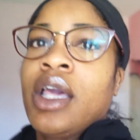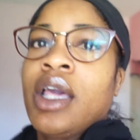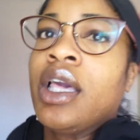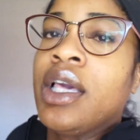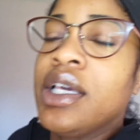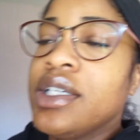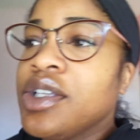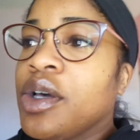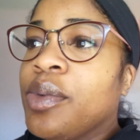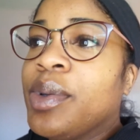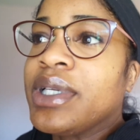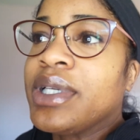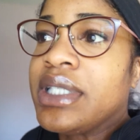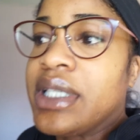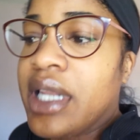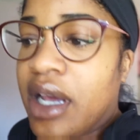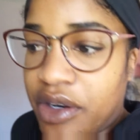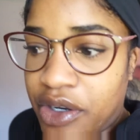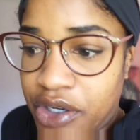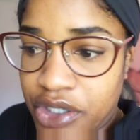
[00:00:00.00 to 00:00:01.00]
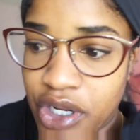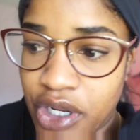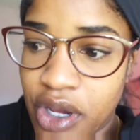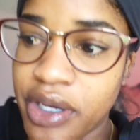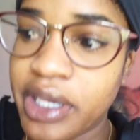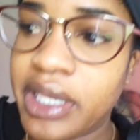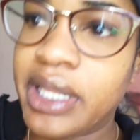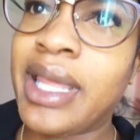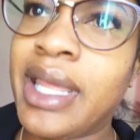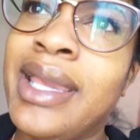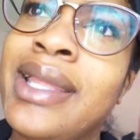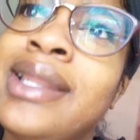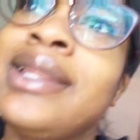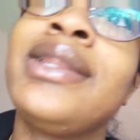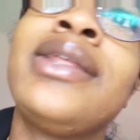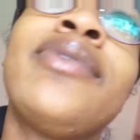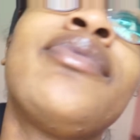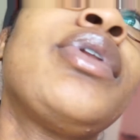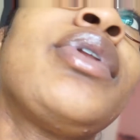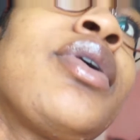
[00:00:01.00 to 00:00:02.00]
He's so busy down there talking that he didn't
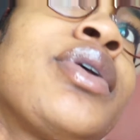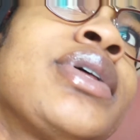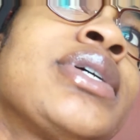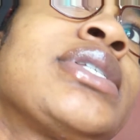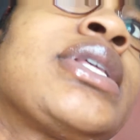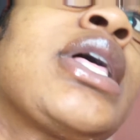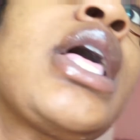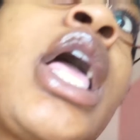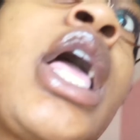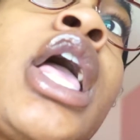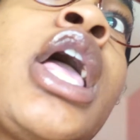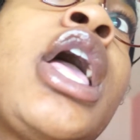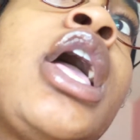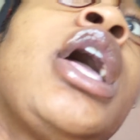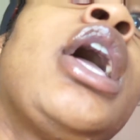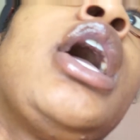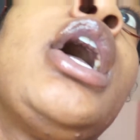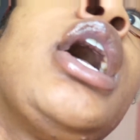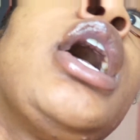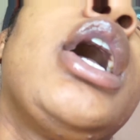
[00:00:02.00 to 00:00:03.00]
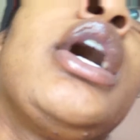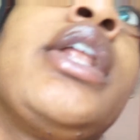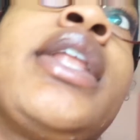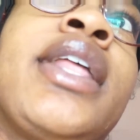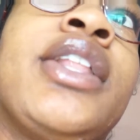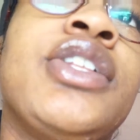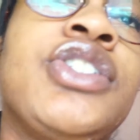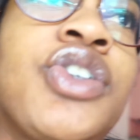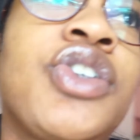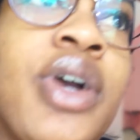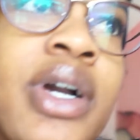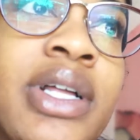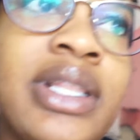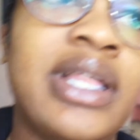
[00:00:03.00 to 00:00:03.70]
even notice that the truck